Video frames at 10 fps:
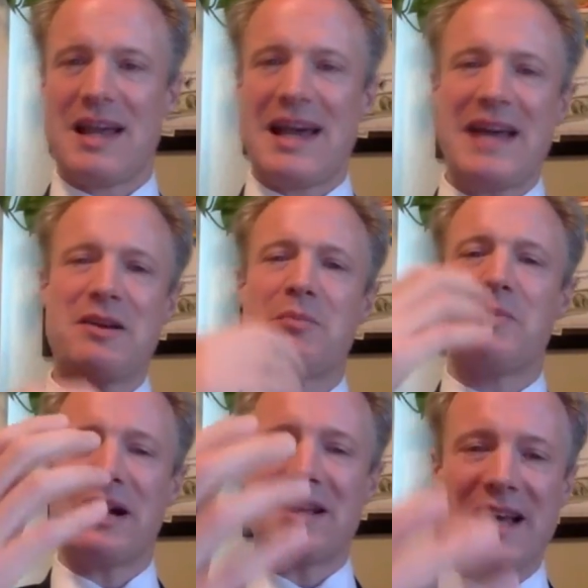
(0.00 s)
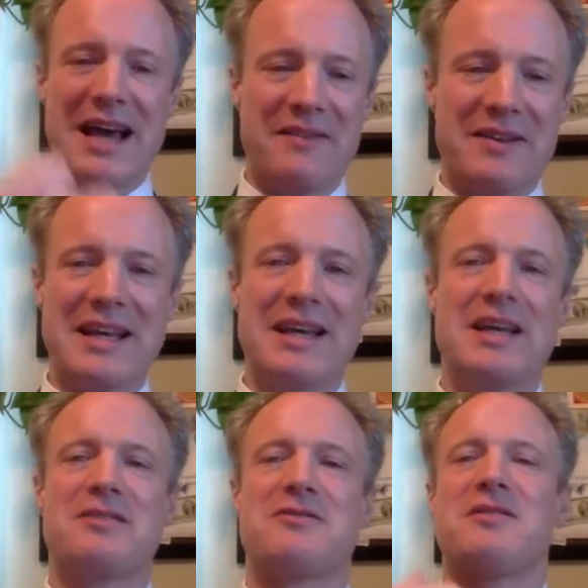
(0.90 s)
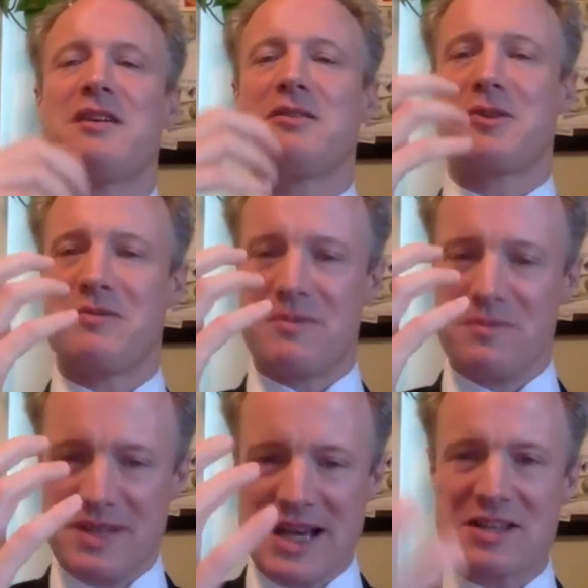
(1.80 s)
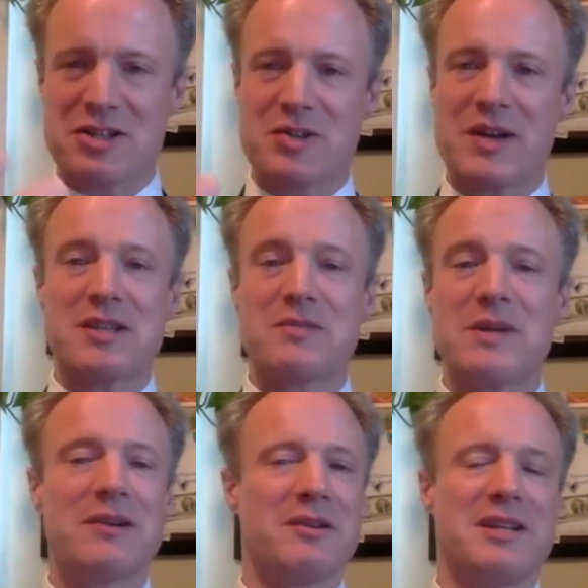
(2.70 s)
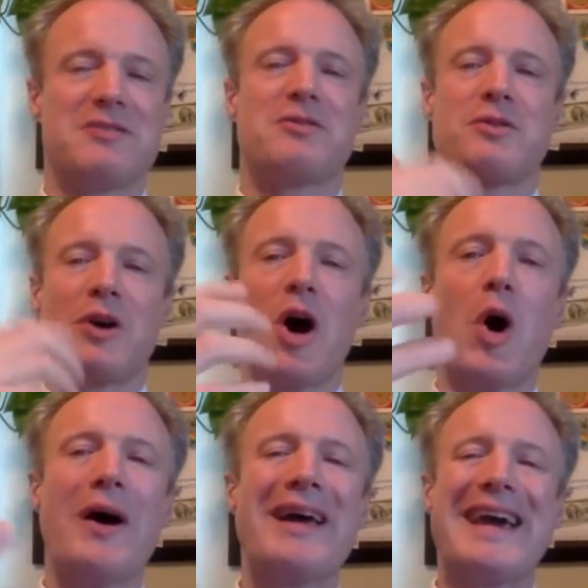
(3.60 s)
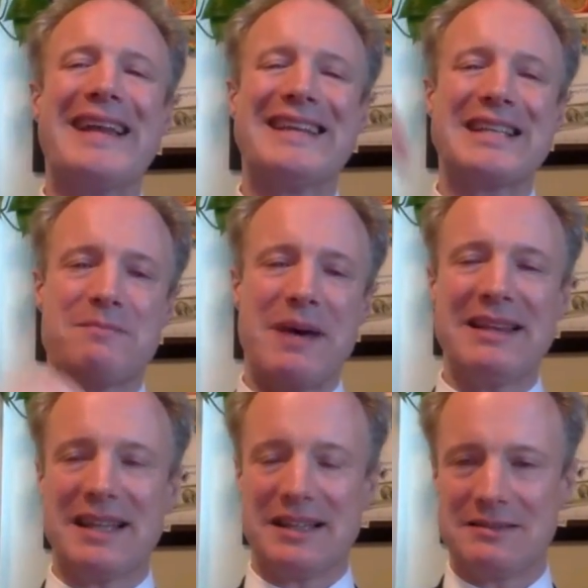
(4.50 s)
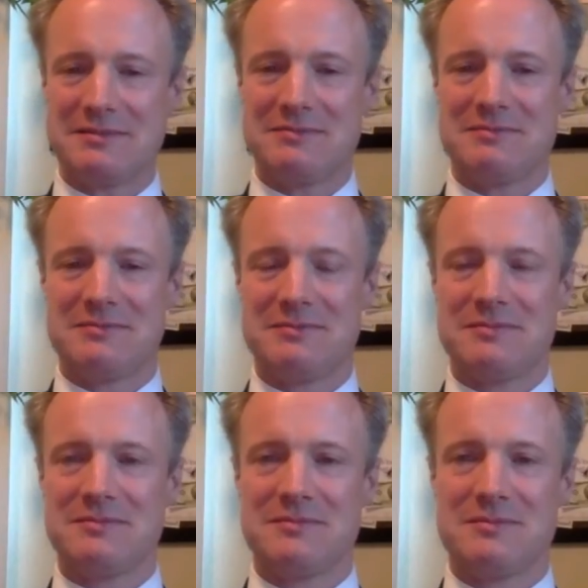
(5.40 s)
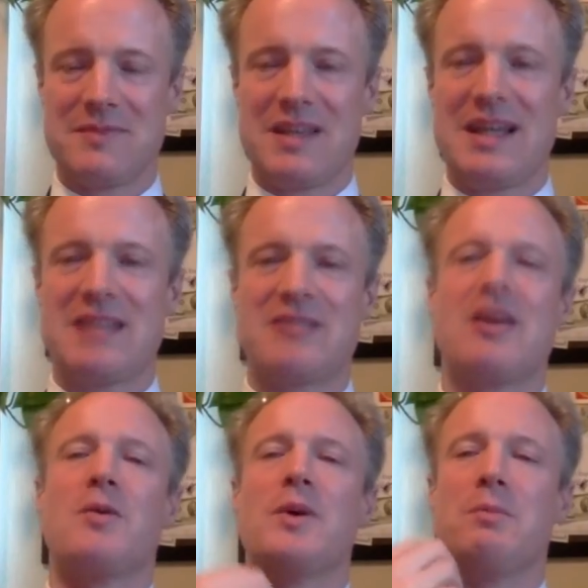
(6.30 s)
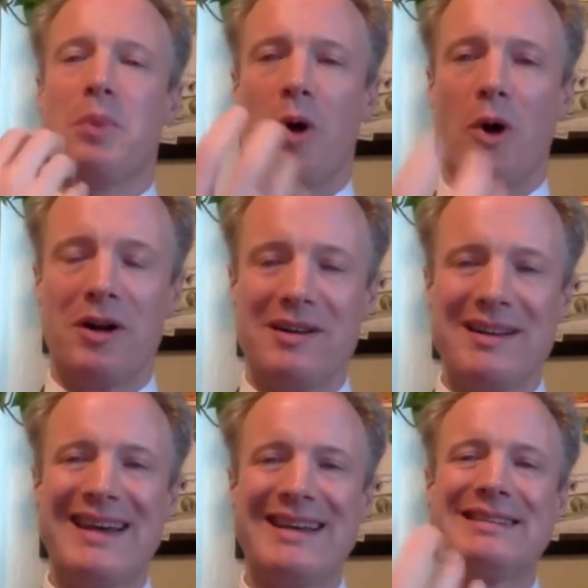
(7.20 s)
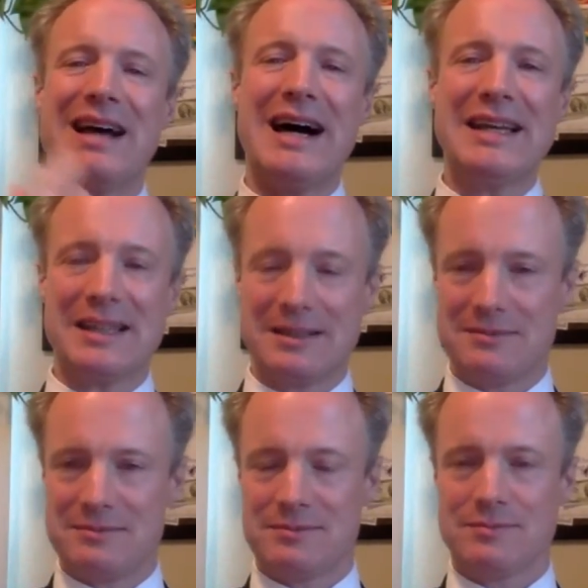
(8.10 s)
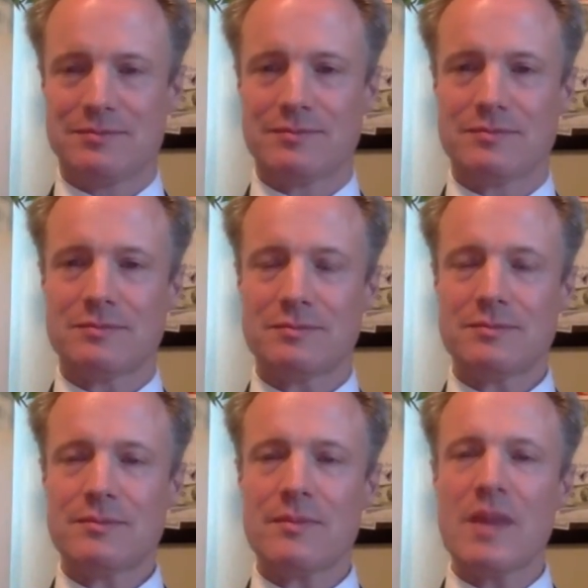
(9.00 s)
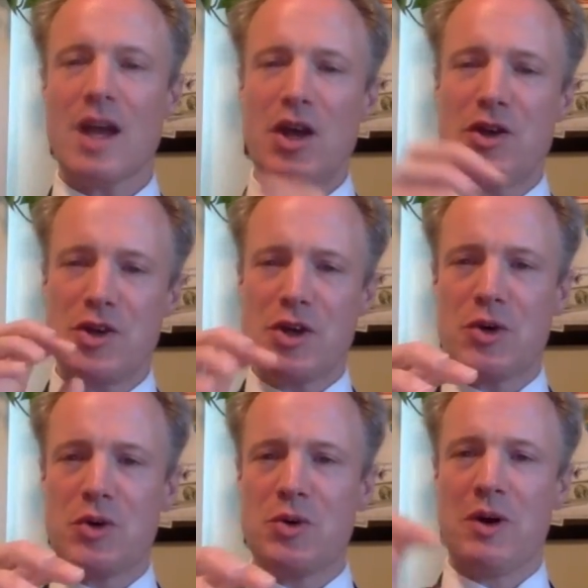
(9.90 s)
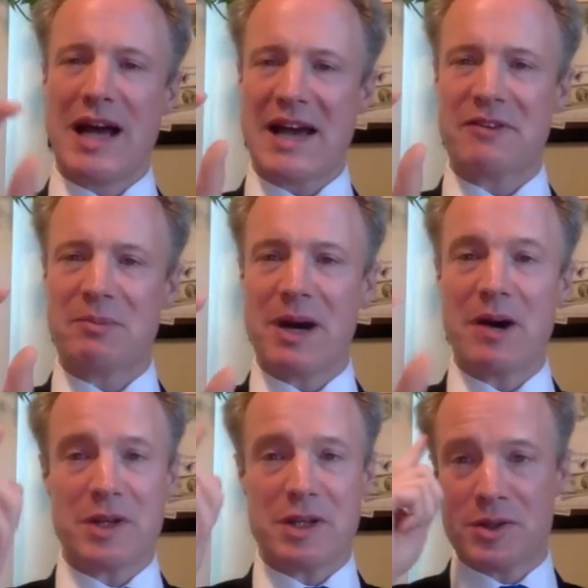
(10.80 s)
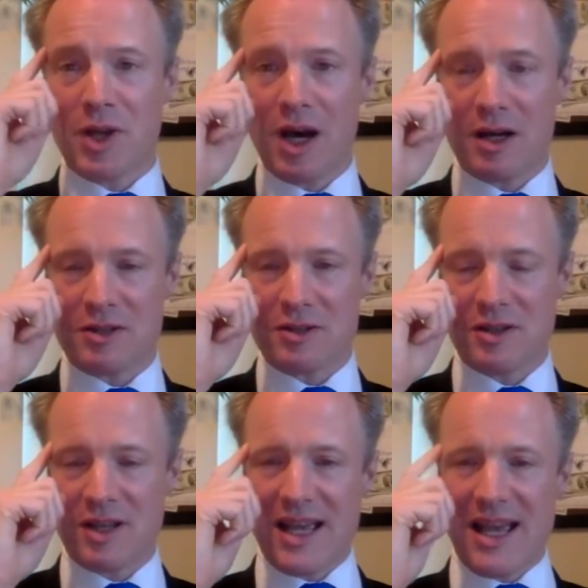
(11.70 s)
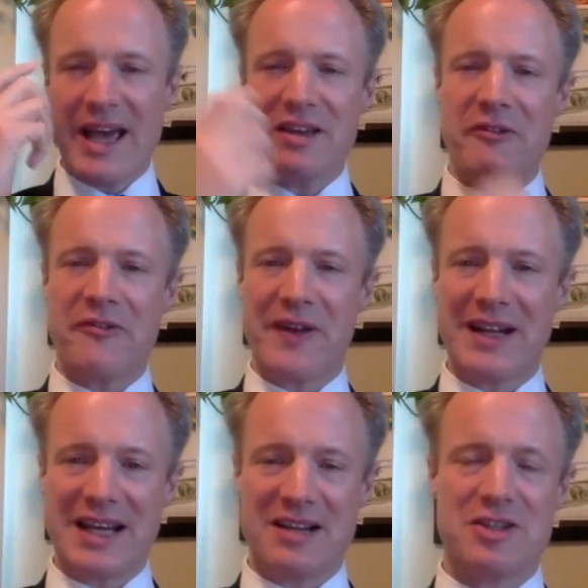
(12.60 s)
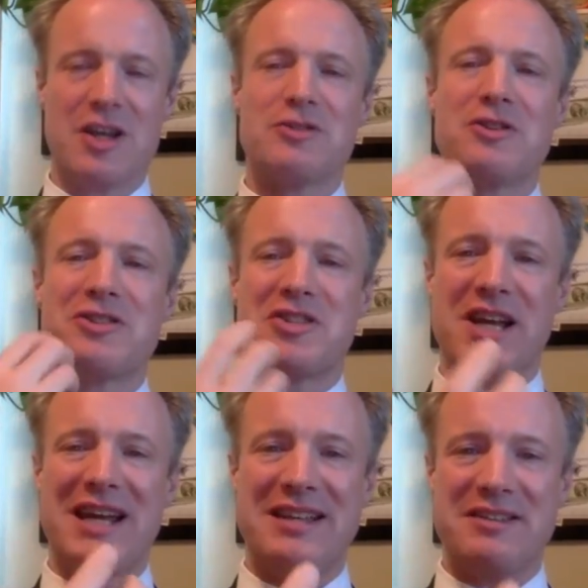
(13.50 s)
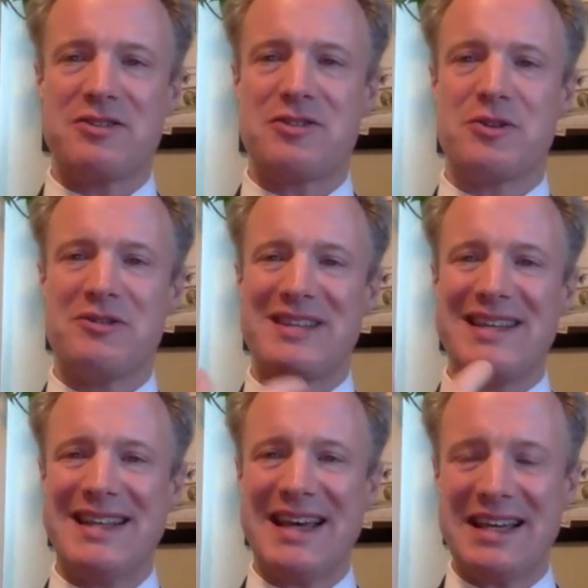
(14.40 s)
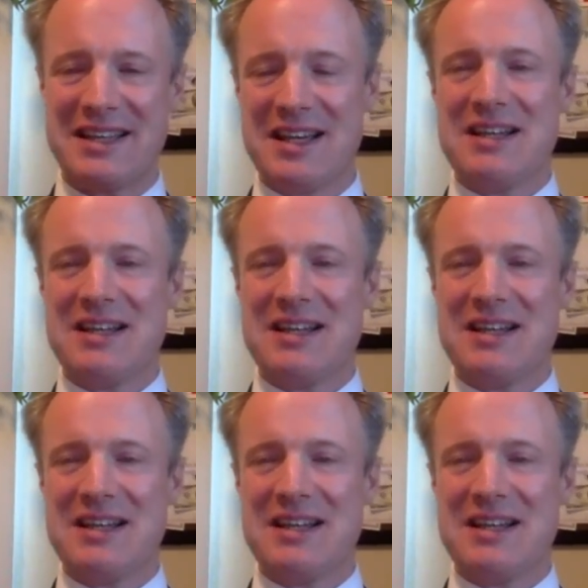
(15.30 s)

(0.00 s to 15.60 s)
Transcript: And your body every day is nature's greatest miracle. It's growing and expanding. It's reborn and dying. You have the power with your thoughts and your feelings to change your DNA,